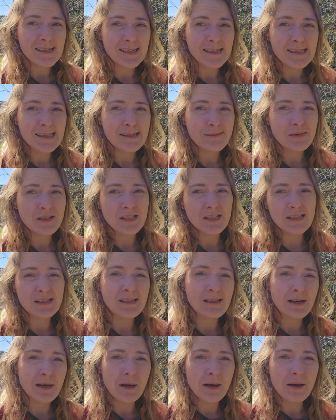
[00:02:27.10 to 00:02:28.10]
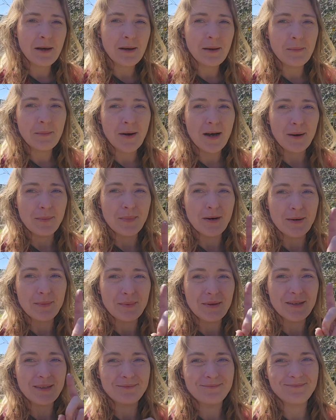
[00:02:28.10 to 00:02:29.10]
let me just pop up
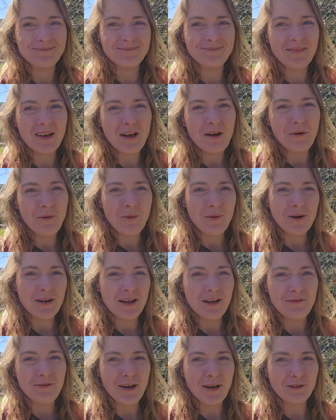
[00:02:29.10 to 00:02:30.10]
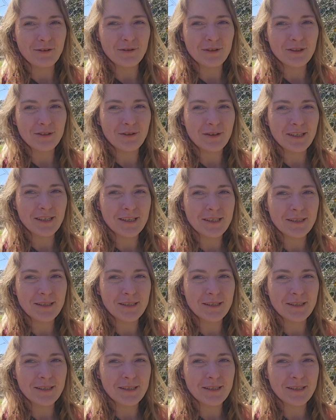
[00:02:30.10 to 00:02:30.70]
what I found real quick.